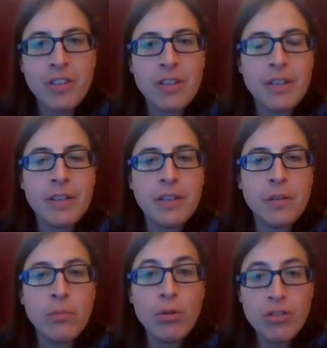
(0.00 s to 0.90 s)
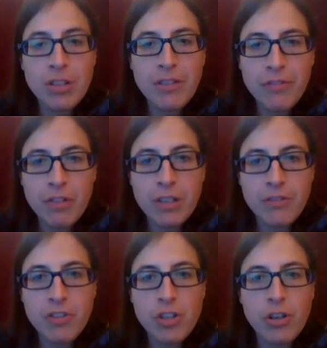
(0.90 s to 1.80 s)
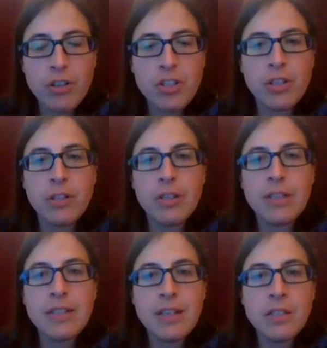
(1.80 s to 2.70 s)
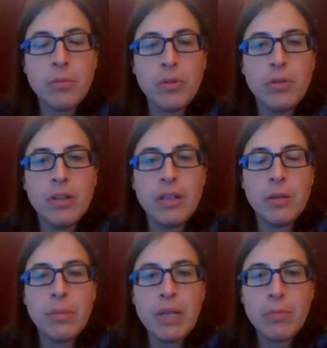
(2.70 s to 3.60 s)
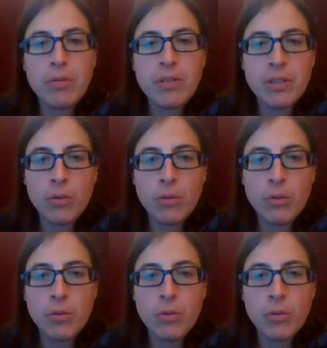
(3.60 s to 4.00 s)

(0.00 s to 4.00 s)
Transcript: the mostly free of charge accessible papers.